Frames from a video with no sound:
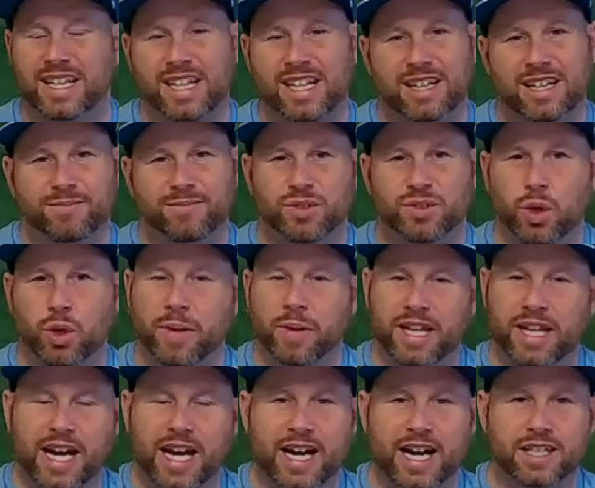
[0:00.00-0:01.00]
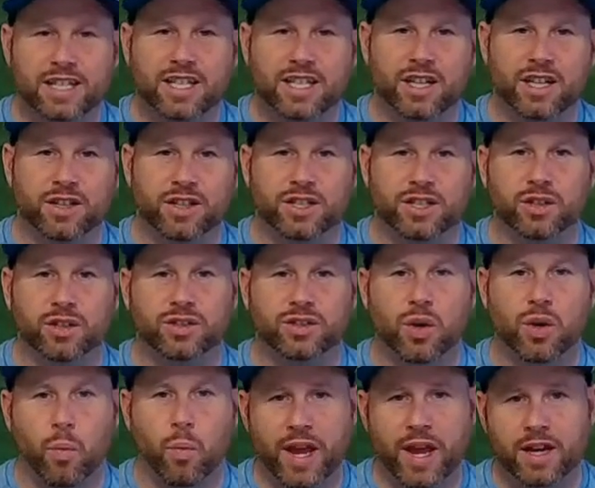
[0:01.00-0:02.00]
too many guys here to to
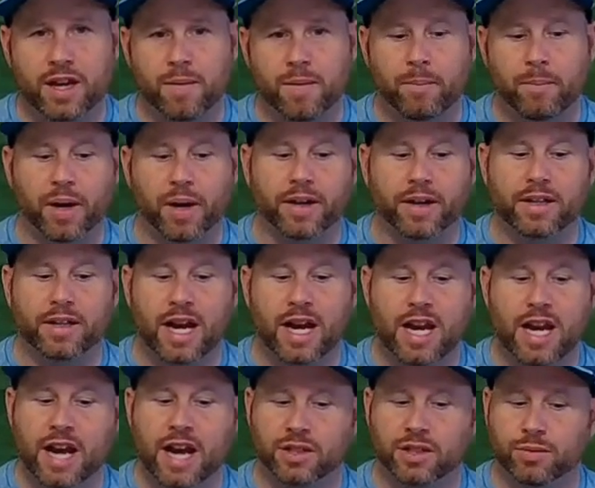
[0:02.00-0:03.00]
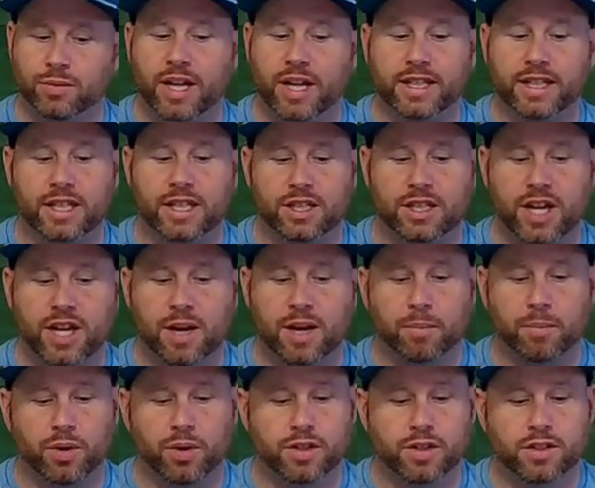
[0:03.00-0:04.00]
win, but I, I do like DJ and
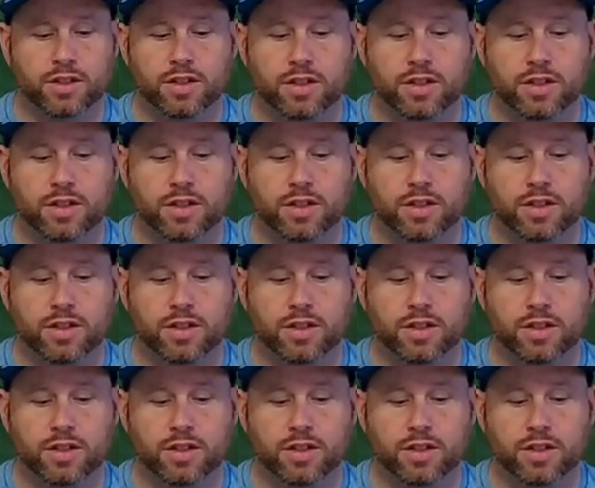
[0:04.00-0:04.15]
Brooks.